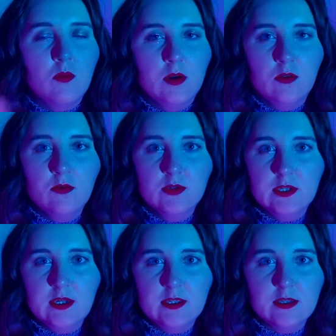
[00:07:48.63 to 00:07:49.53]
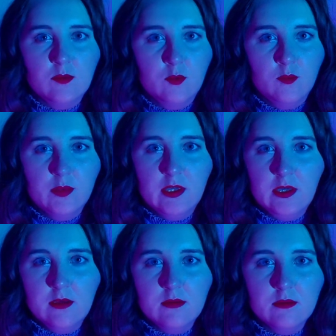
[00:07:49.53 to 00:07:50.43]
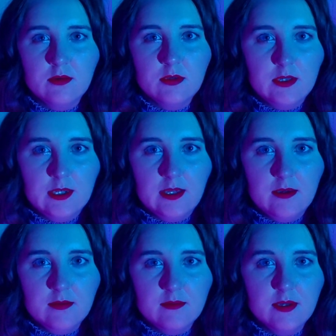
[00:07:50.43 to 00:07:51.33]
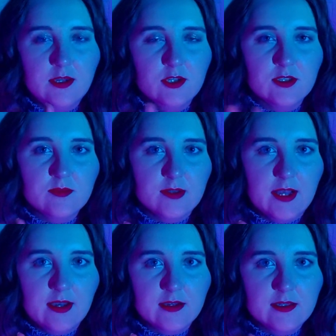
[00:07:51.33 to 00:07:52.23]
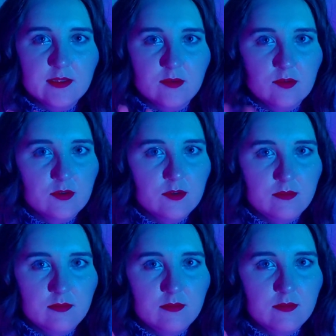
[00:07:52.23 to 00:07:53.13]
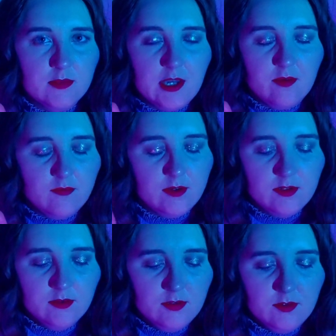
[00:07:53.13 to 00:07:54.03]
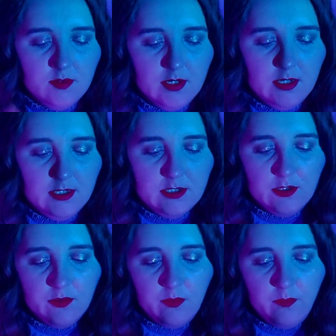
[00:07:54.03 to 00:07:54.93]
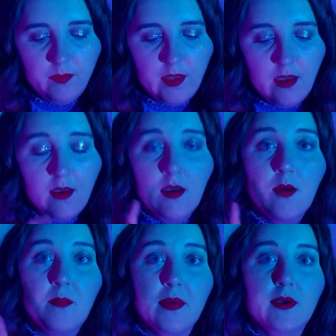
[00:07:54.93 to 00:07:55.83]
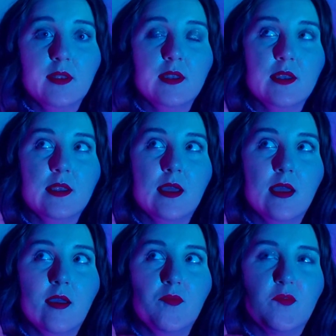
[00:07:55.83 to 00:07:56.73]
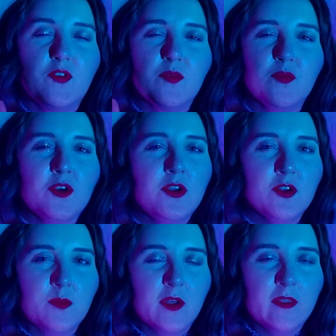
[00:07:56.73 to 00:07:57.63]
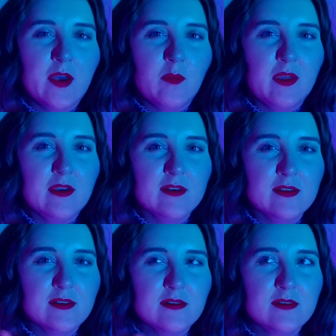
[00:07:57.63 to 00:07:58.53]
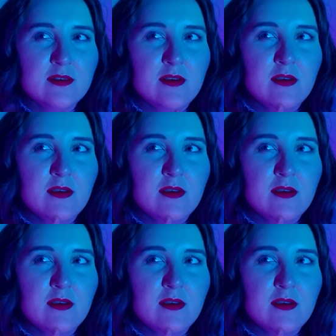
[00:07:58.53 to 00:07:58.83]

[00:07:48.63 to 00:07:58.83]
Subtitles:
One of those days I won't be cleaning. I can just relax or have fun, do what I need to do. But I'm feeling pretty good about that because